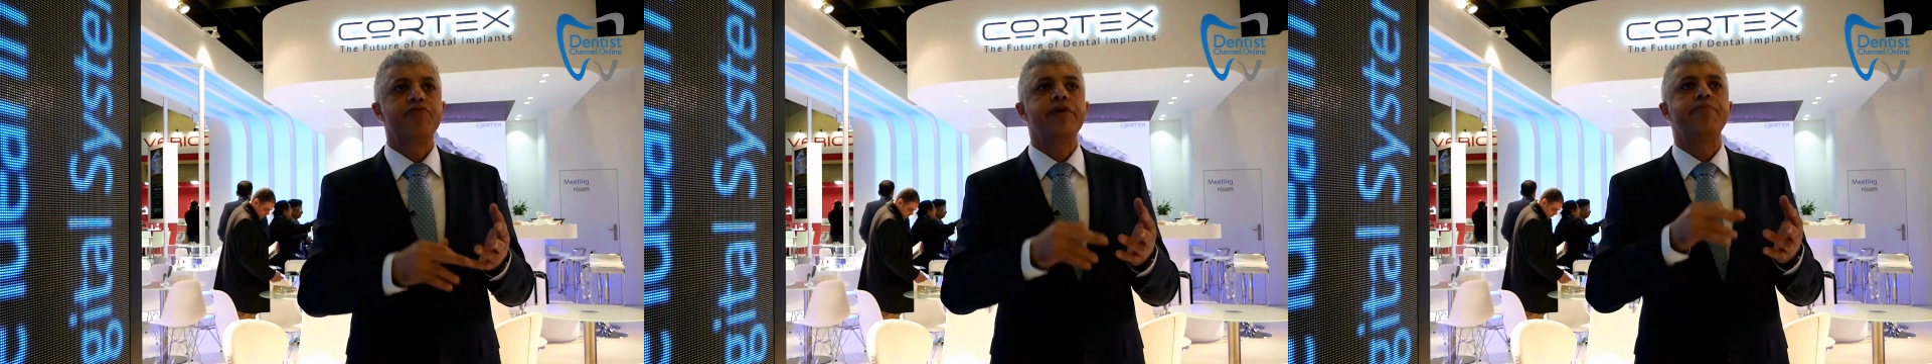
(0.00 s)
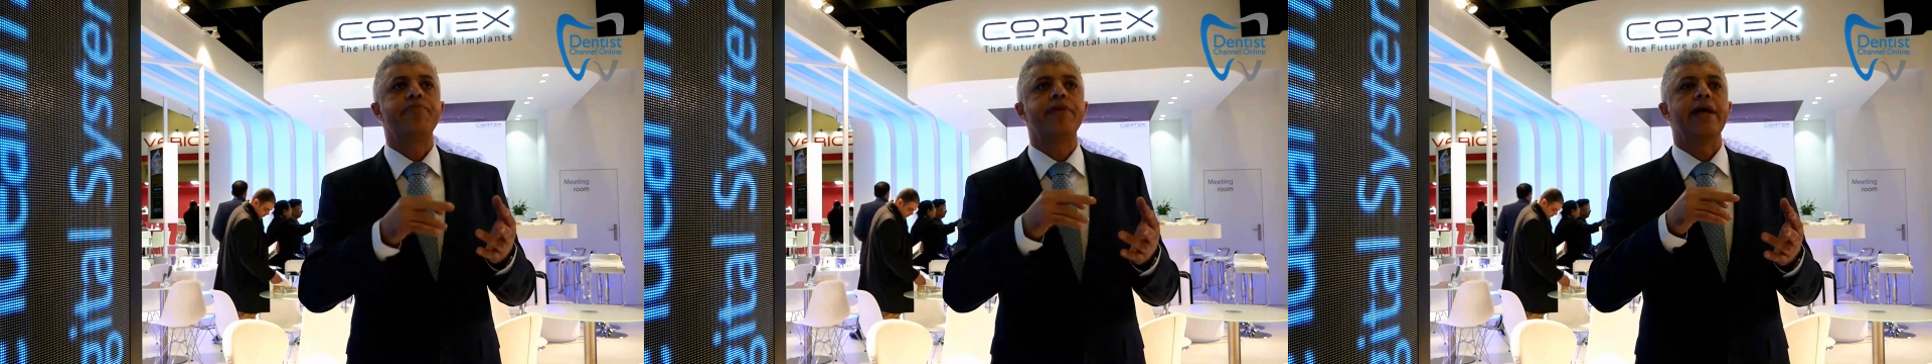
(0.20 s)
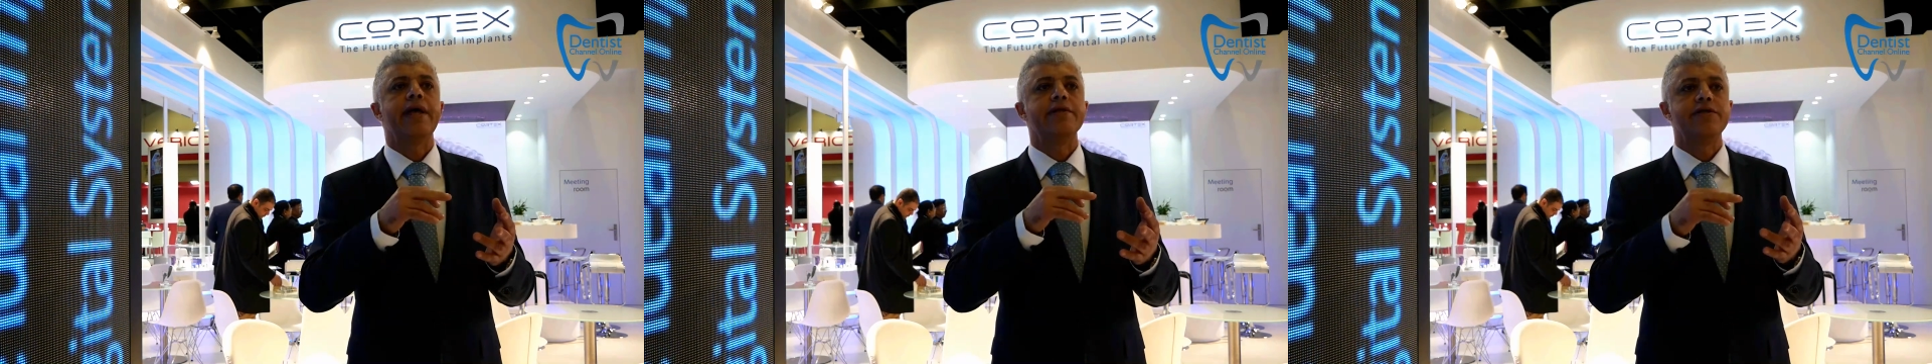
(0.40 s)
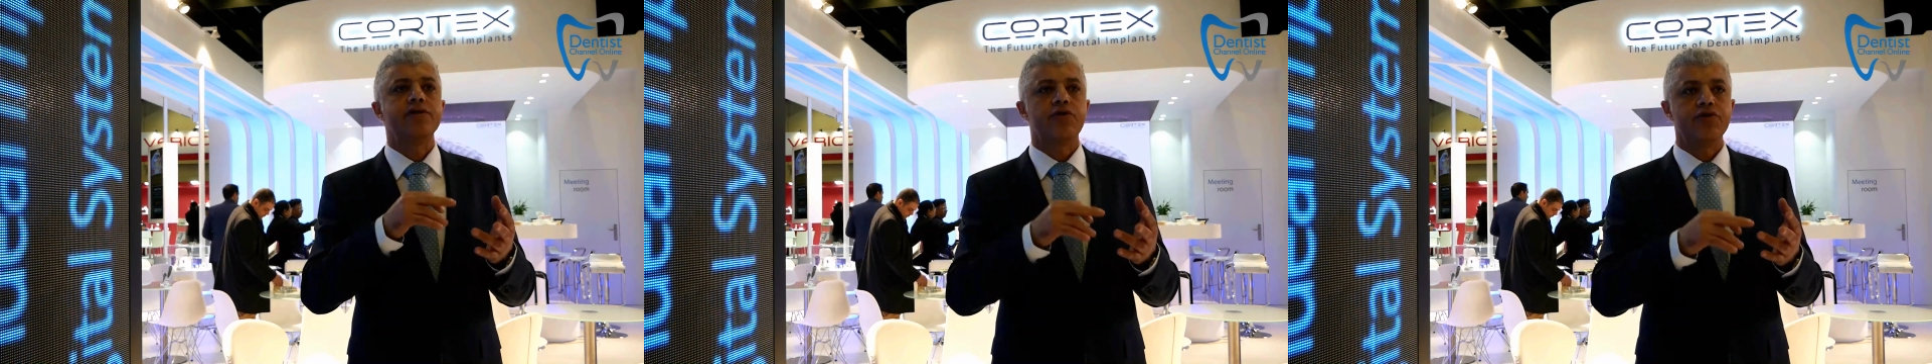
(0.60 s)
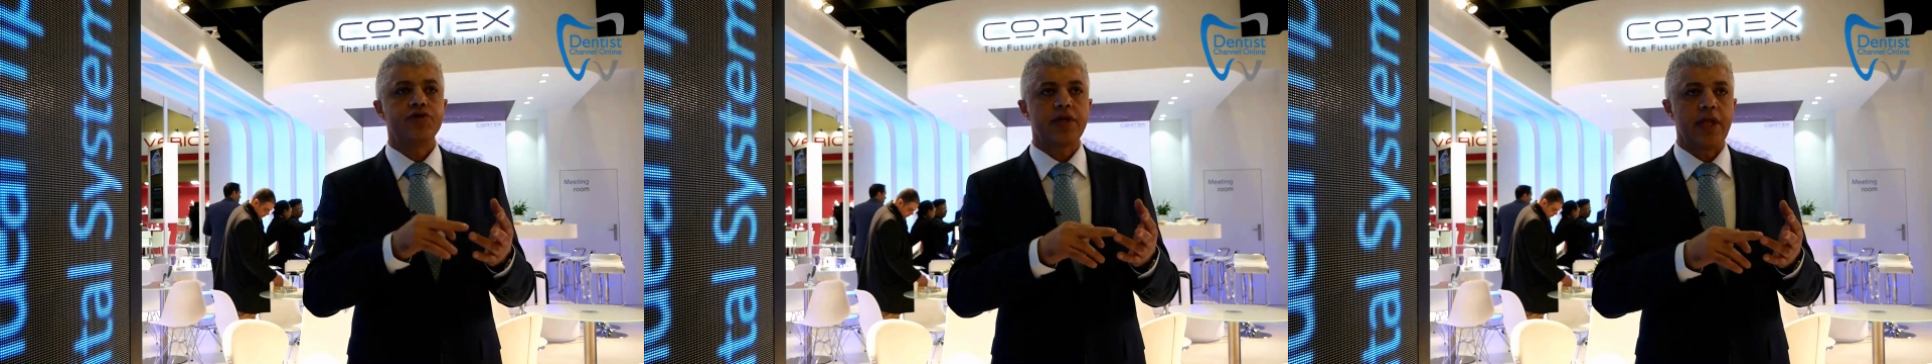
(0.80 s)
pre-planned
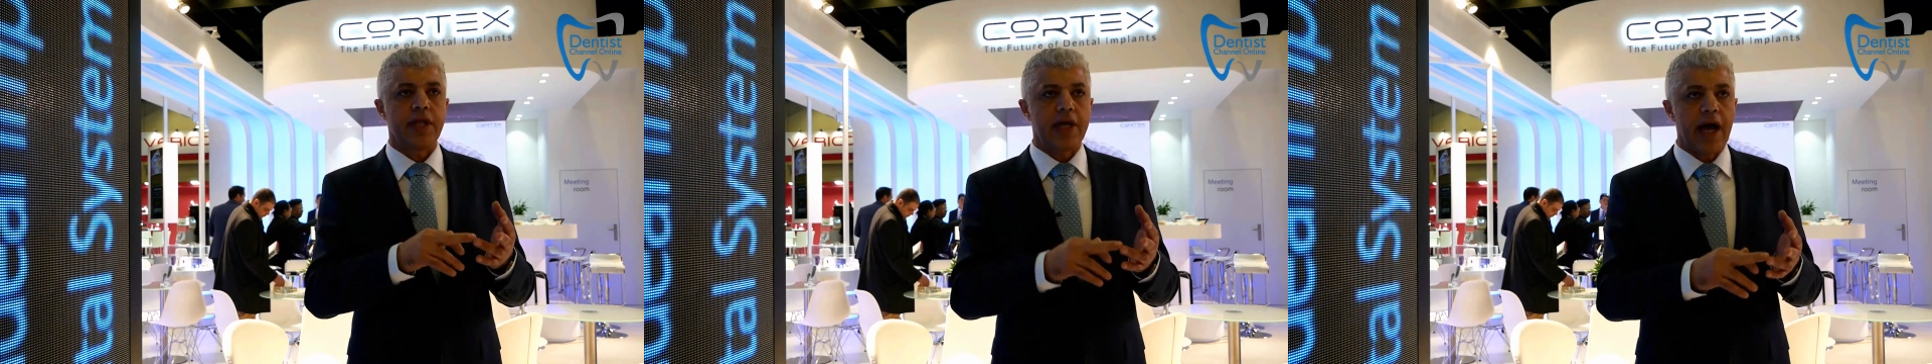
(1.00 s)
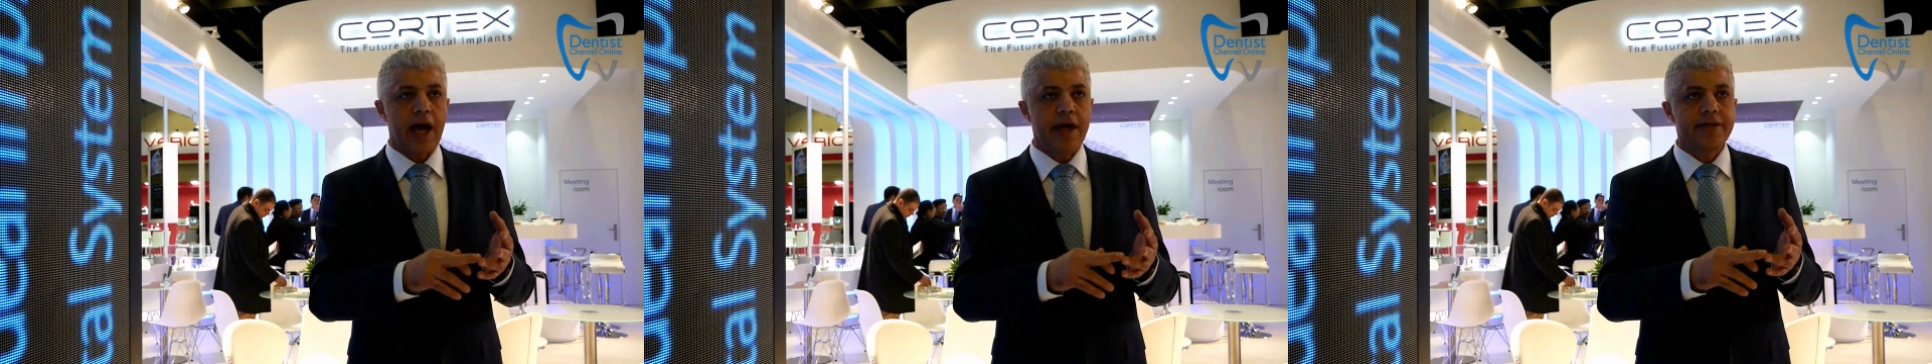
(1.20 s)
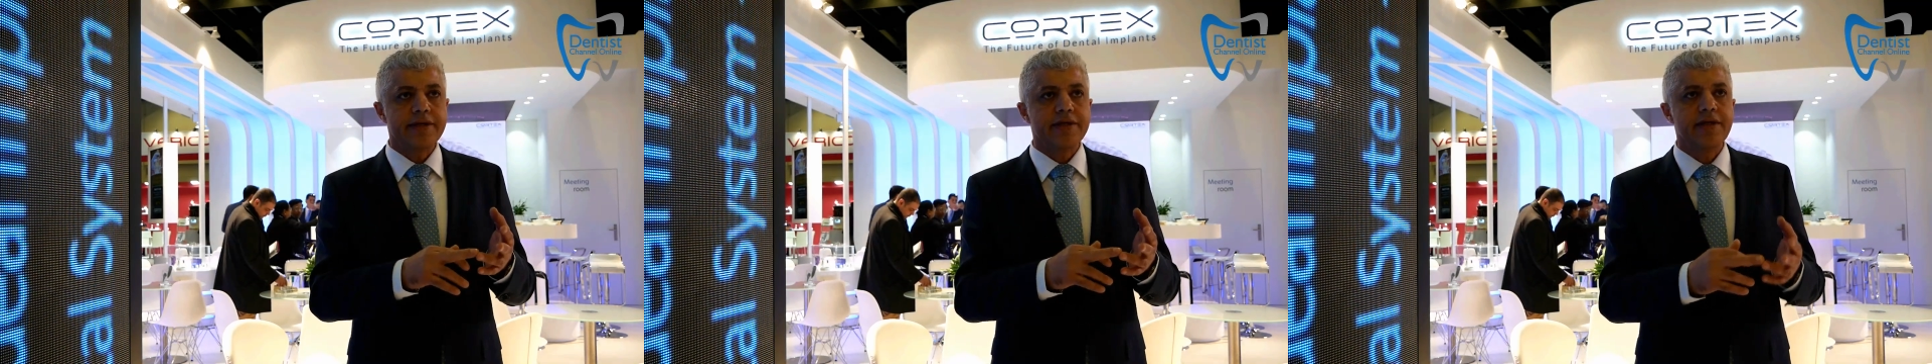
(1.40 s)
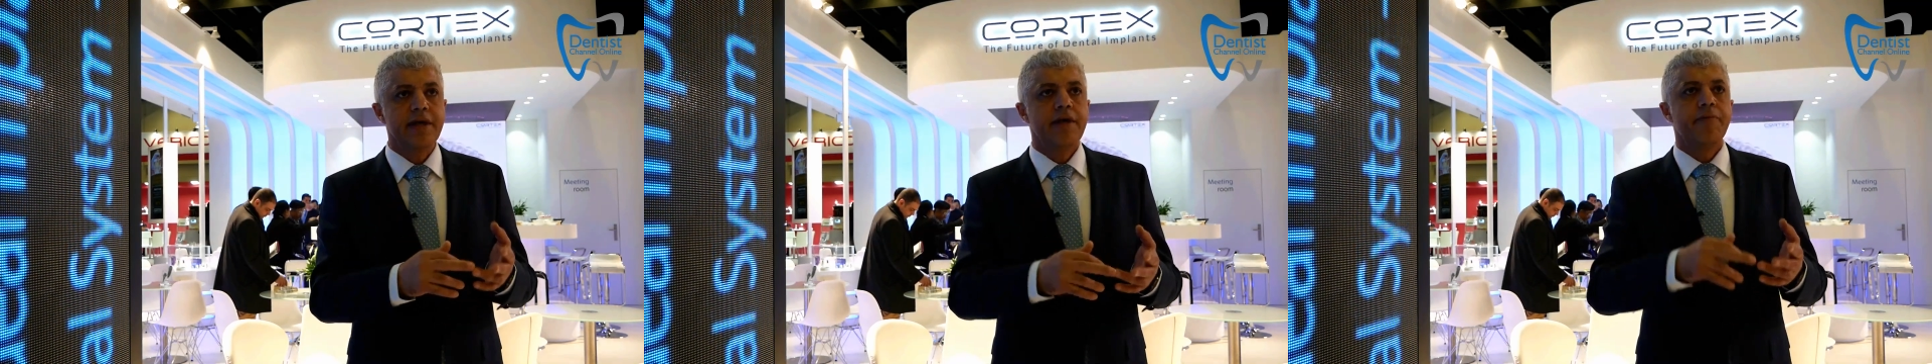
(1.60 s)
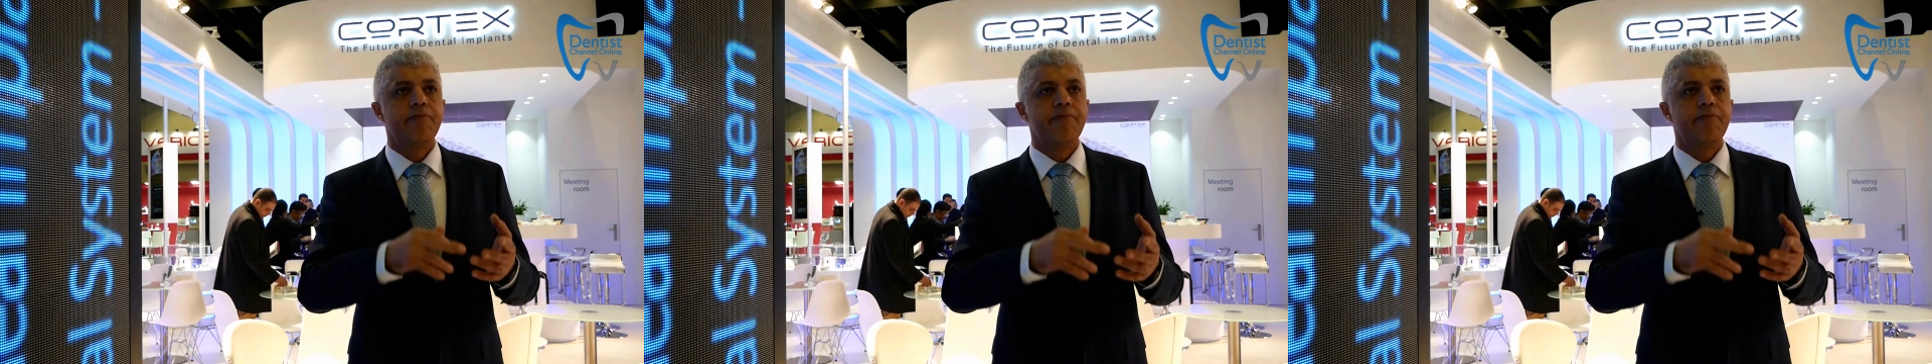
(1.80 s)
surgical guides,